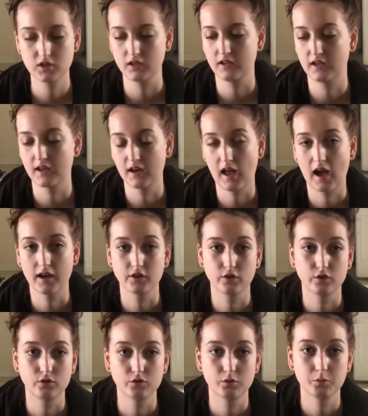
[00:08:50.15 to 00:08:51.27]
Again, I
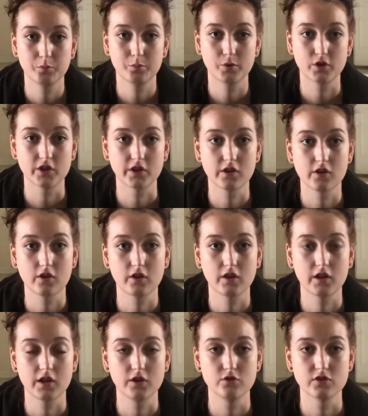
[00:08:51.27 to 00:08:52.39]
don't
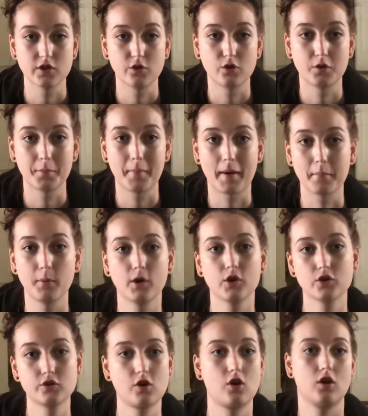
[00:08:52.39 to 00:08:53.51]
particularly use it on my
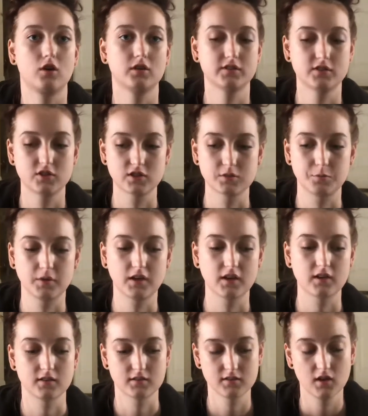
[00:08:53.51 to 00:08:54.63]
bigger dogs just
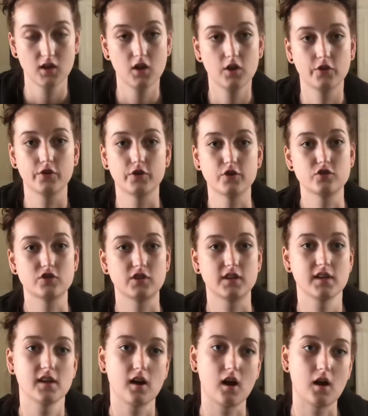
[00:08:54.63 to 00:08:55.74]
because they're
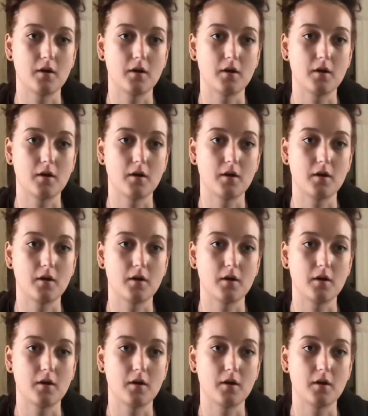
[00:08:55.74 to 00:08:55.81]
usually